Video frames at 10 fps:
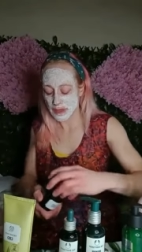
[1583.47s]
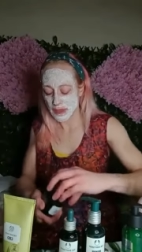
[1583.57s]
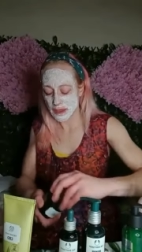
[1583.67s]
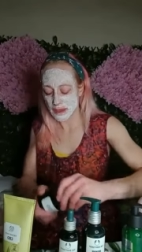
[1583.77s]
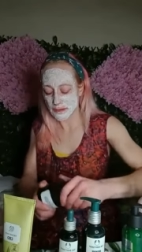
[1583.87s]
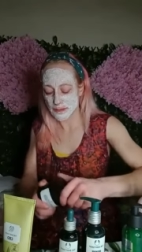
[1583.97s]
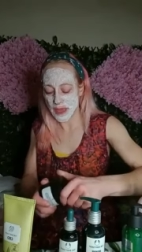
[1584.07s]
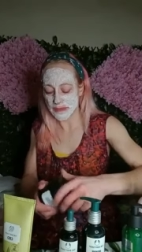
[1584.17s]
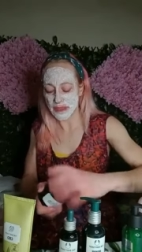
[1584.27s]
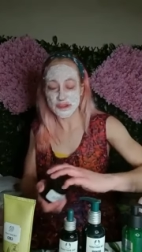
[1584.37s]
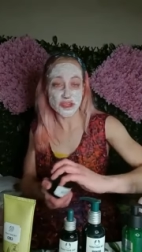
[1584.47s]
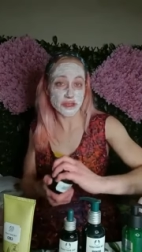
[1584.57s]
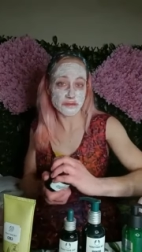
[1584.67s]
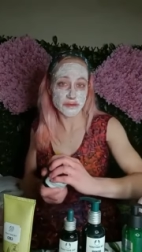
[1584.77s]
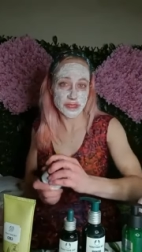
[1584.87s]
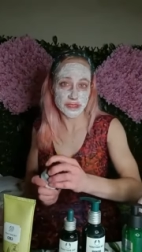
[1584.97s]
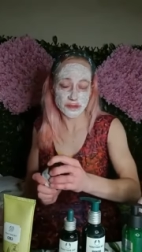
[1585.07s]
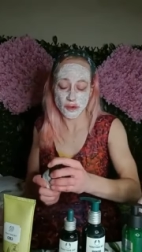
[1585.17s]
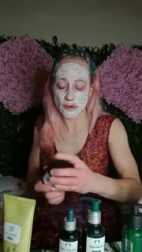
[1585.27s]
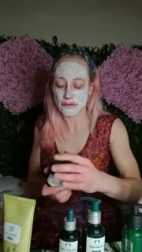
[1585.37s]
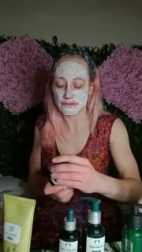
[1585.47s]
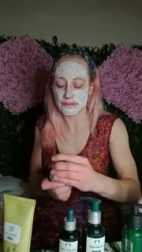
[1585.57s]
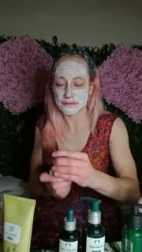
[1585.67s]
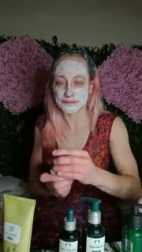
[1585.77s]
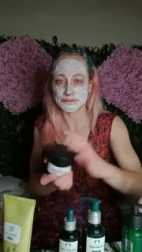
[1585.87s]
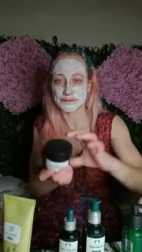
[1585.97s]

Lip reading: and then gently rinse off.